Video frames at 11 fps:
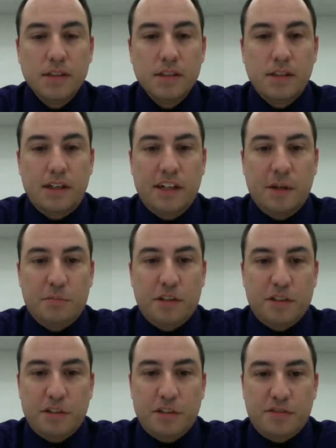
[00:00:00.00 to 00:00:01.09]
Hi, I'm
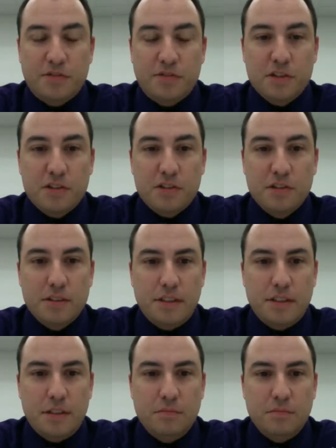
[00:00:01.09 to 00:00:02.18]
Dr. David Foster.
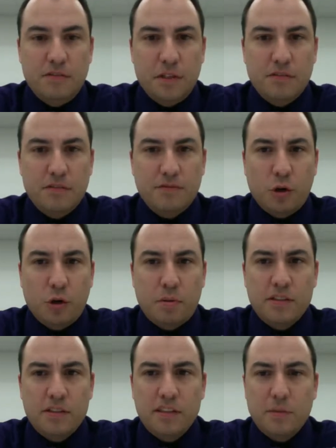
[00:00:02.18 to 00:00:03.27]
I've been at Florida
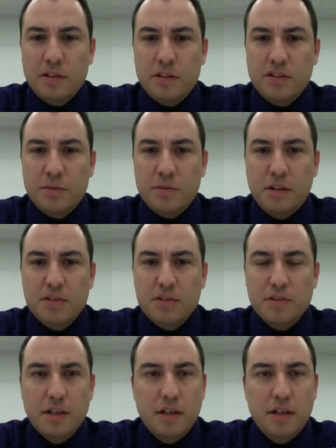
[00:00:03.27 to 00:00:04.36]
Polytechnic about 6 months.
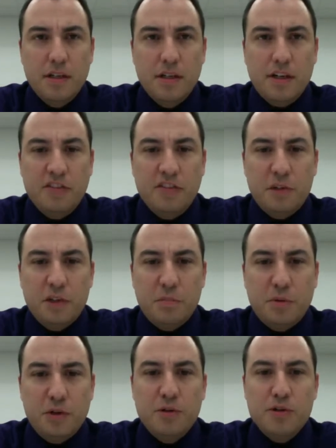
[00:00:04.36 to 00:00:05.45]
I've been in
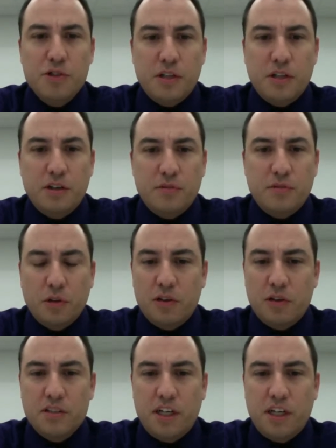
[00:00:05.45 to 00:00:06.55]
computer engineering for a
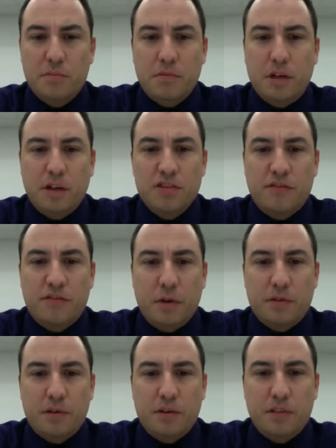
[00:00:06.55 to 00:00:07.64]
long time. I also have a
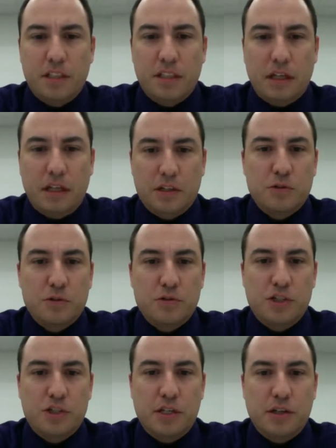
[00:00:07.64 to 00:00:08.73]
background in electrical
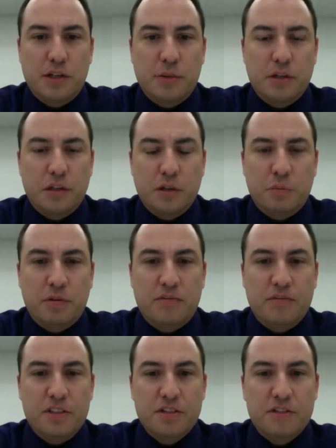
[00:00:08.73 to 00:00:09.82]
engineering with a little bit of
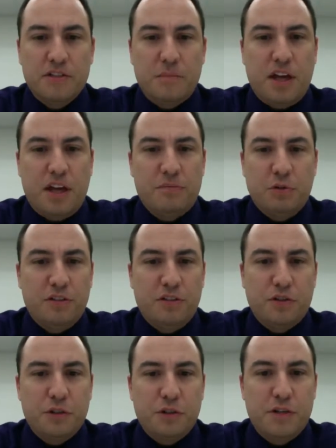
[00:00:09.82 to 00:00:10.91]
physics and math thrown in for
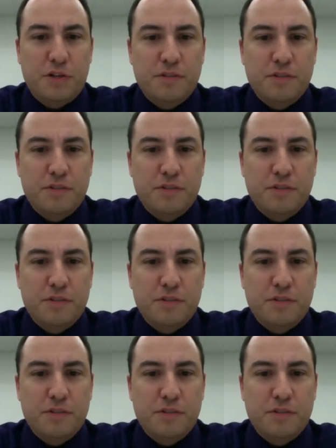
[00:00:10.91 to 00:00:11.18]
good measure.